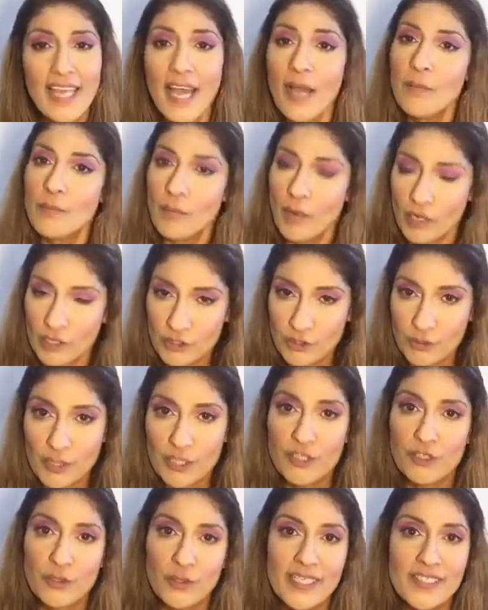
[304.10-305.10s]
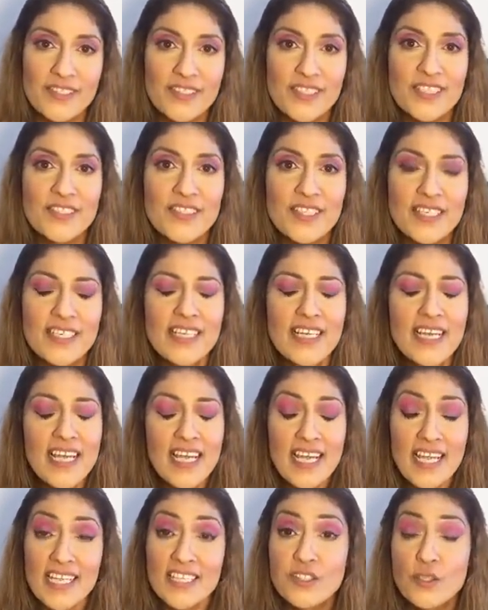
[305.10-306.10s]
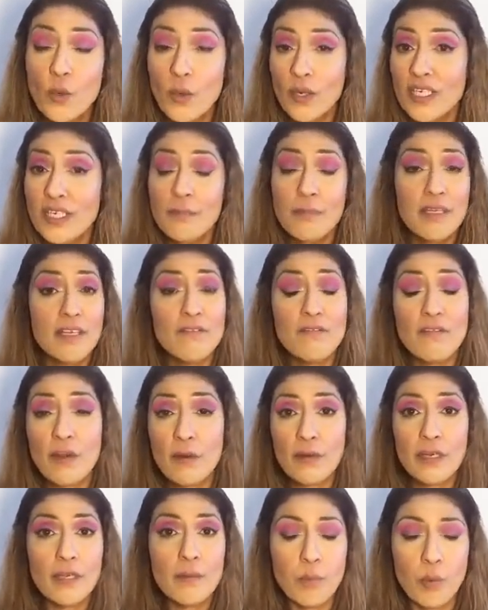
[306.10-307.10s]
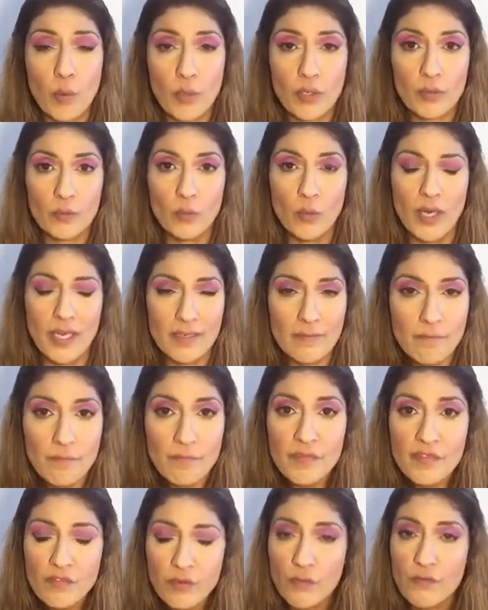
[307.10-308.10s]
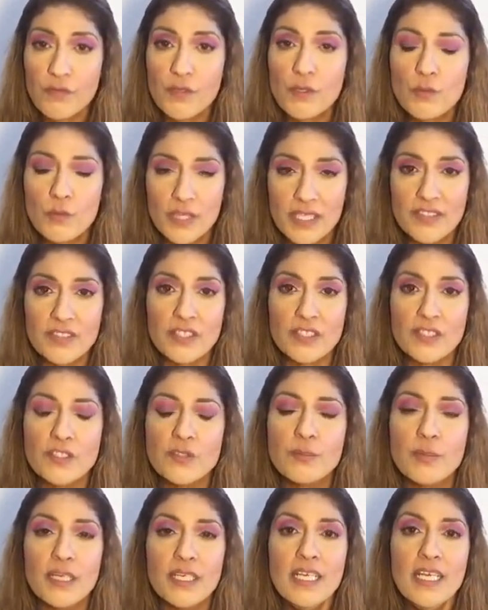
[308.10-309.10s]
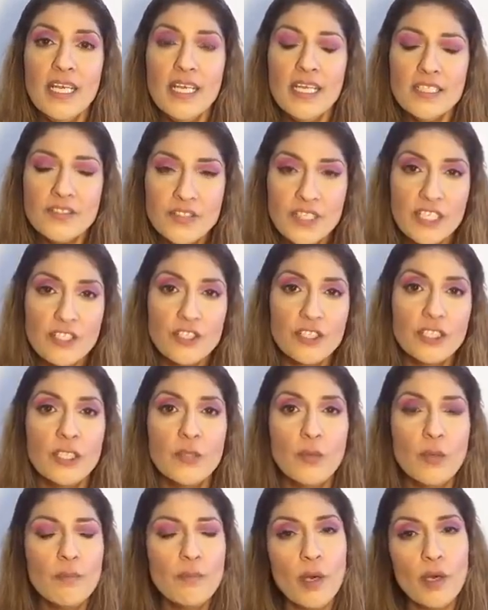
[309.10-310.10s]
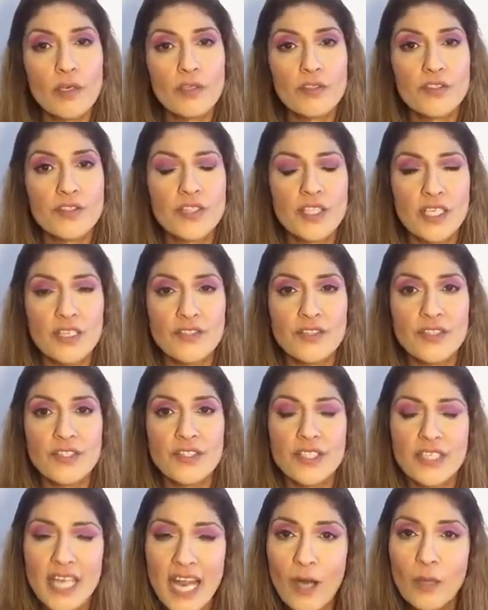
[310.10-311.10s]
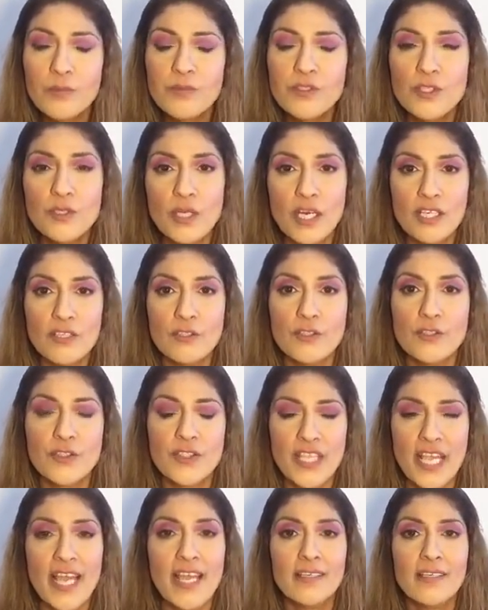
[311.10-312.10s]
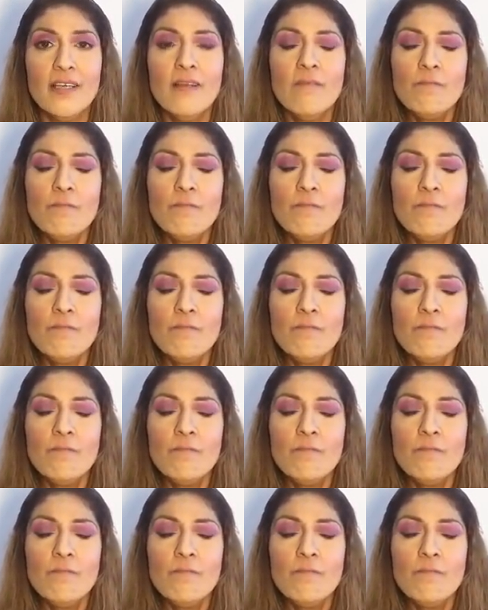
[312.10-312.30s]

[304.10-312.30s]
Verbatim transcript: that Mars retrograde season is going to be a very important one for a few reasons, but essentially what Mars does is it helps you to understand